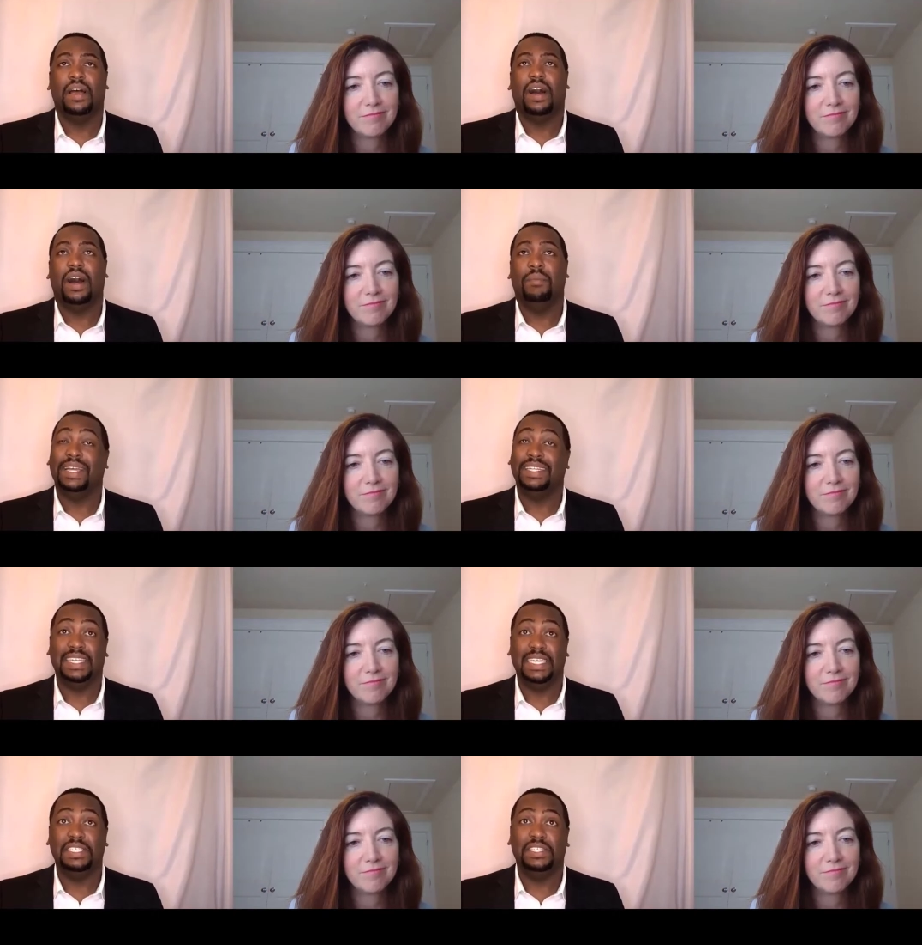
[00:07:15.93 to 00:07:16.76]
Speaker 1: Um, I
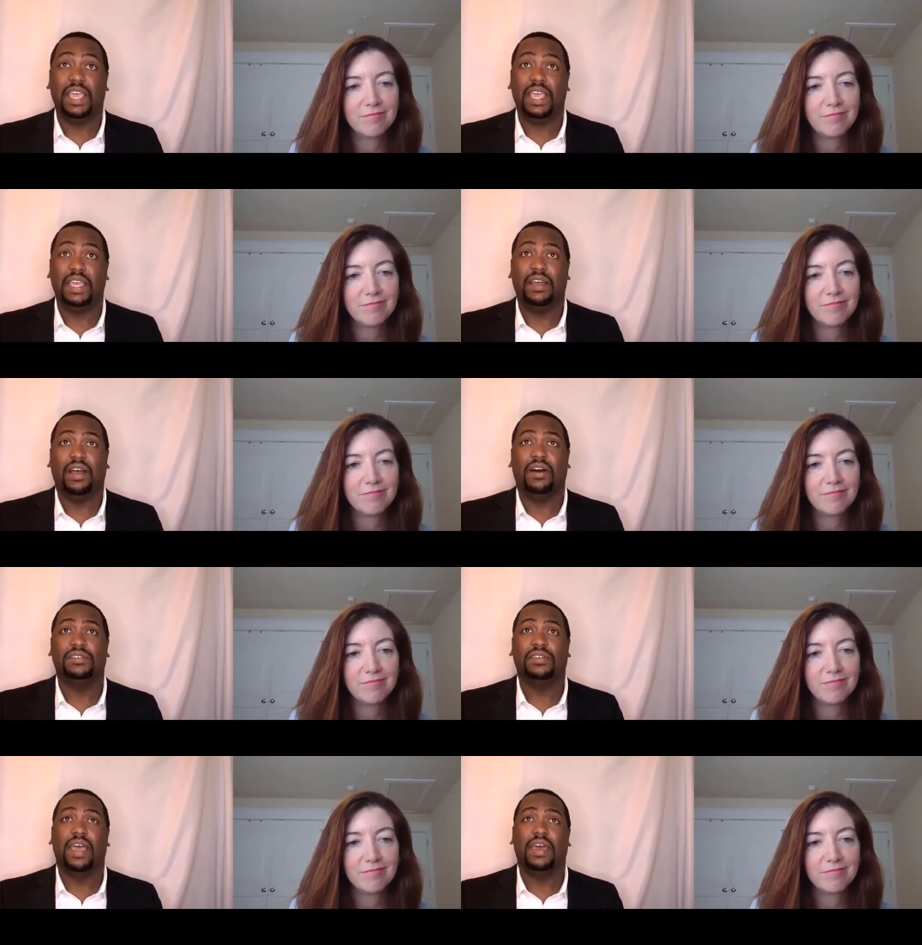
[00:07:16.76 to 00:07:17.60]
D J'd. I
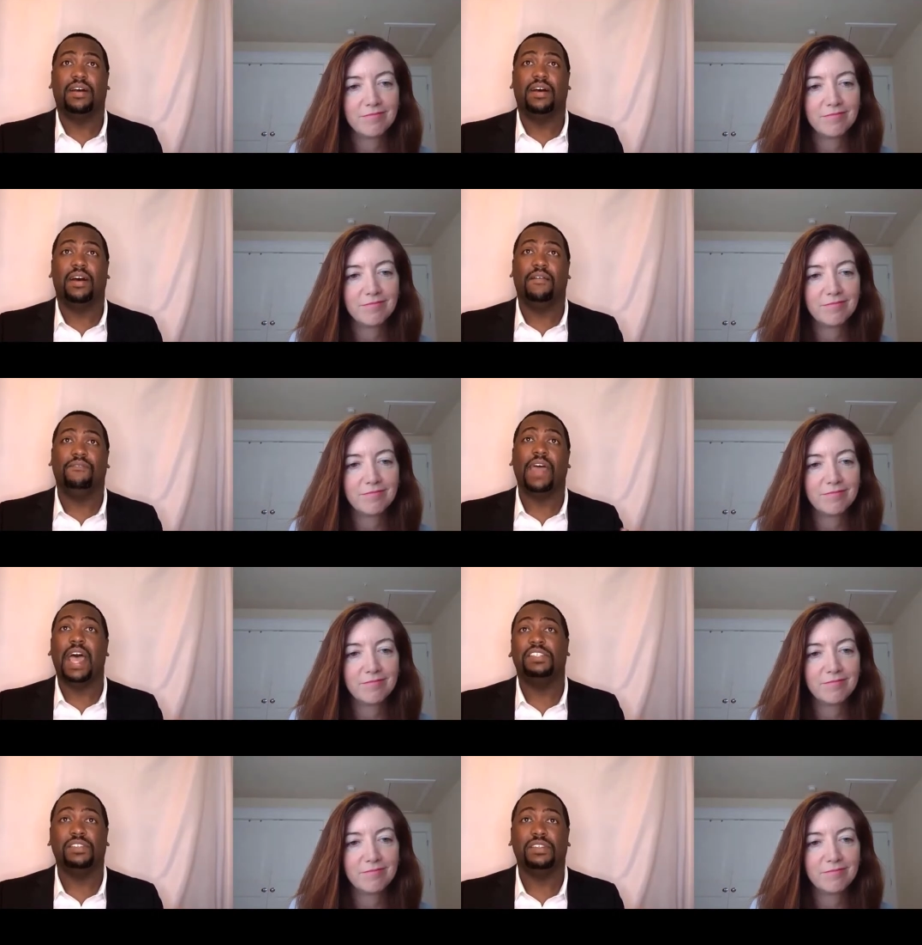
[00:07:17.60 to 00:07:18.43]
also had a, a
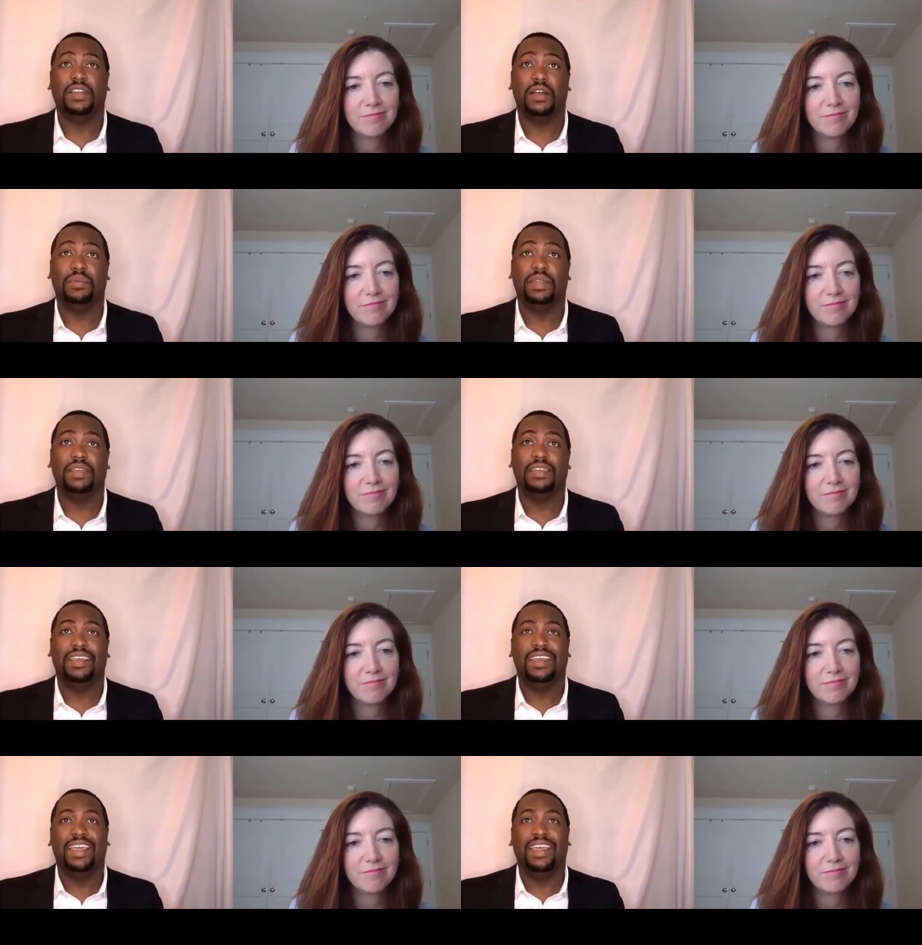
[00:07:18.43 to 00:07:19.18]
fashion company.